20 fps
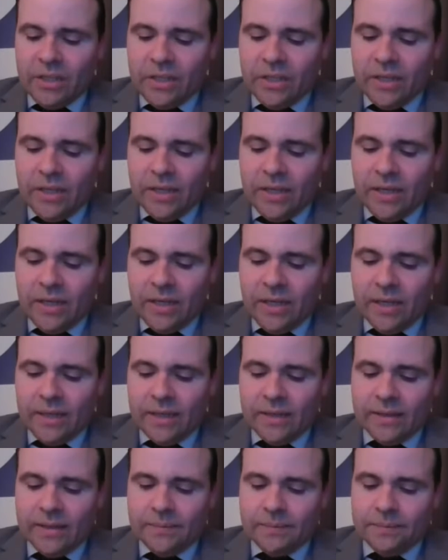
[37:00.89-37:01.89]

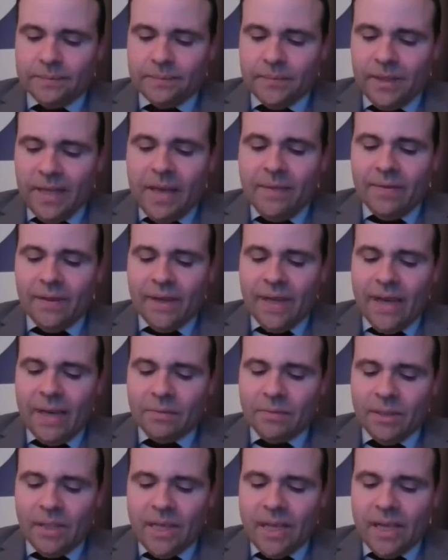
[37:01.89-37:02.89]
11
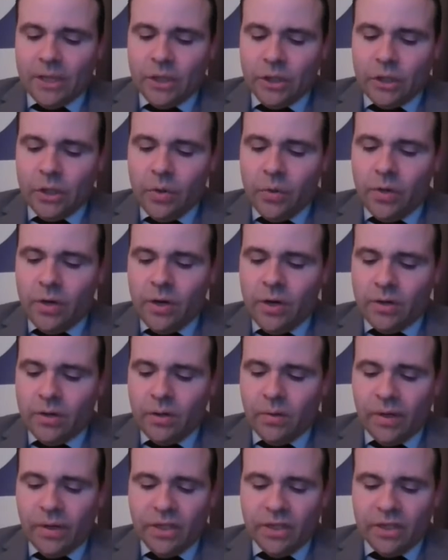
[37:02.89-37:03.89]
games the last 2 years,
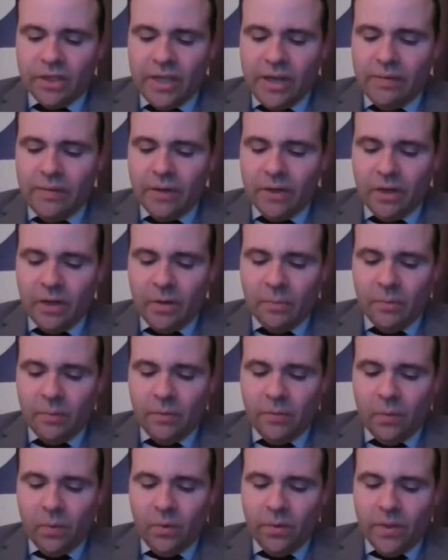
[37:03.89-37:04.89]
only 7 year
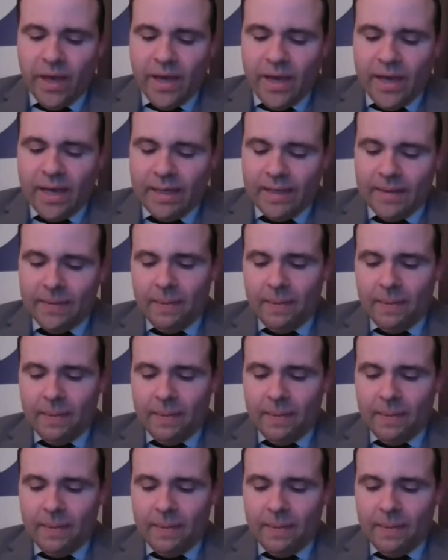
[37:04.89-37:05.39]
before that.